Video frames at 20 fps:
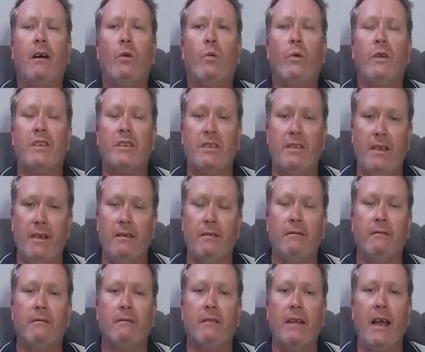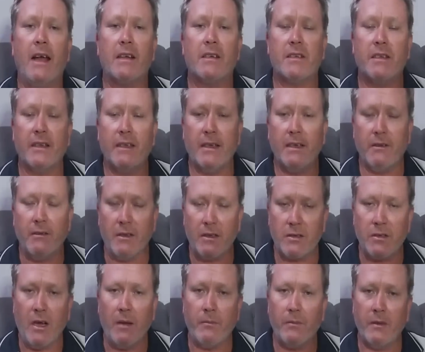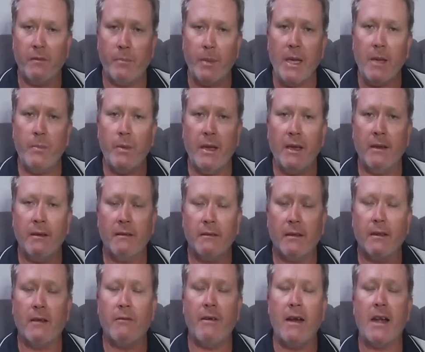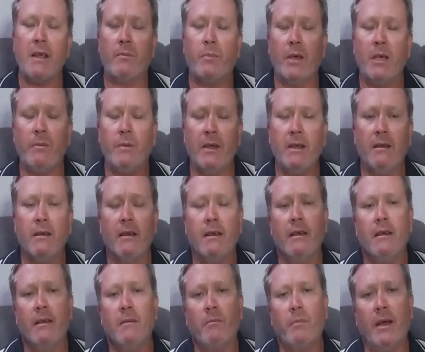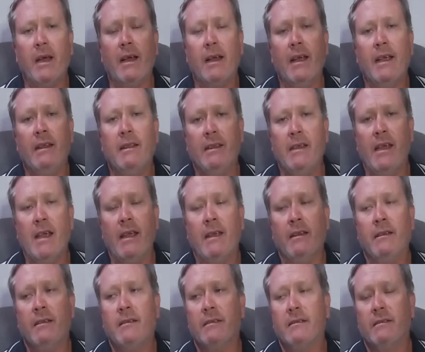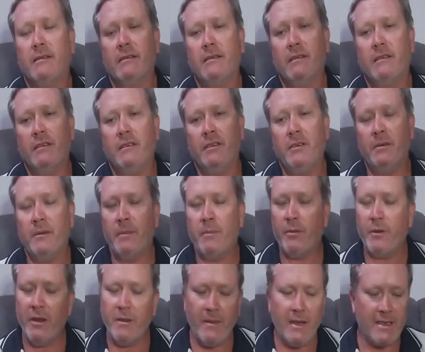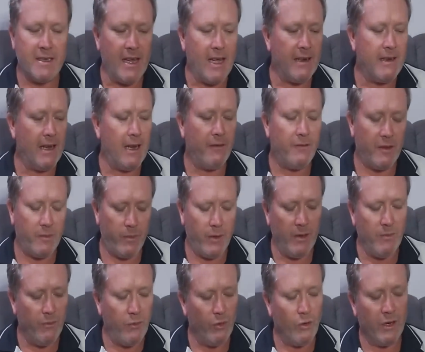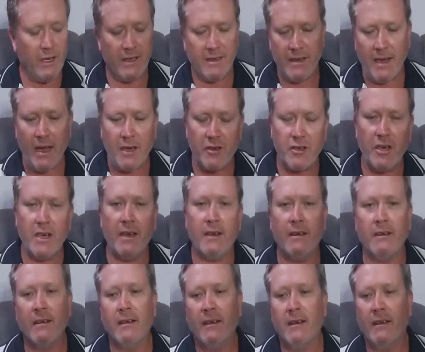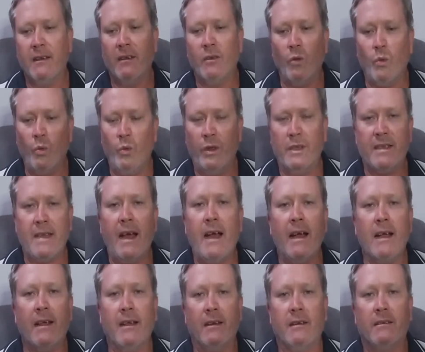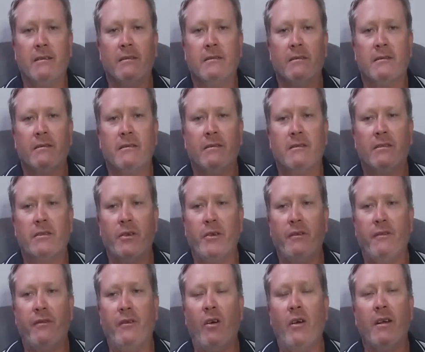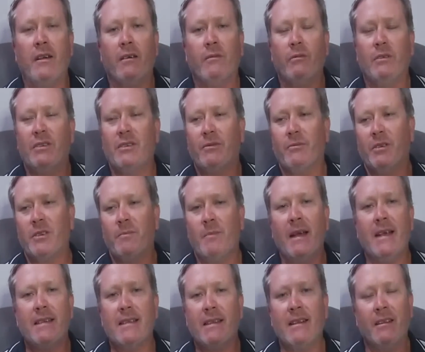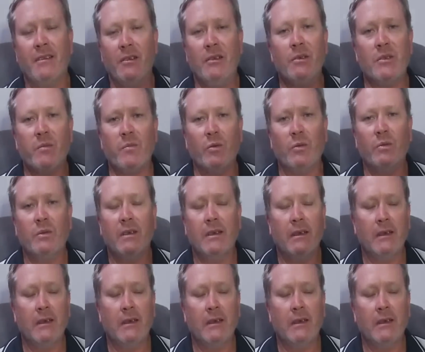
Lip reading: which did actually stop the beeping, the erratic beeping. But in the end, you pretty much had to have the pin pointer touching the target to find it, which makes it unusable.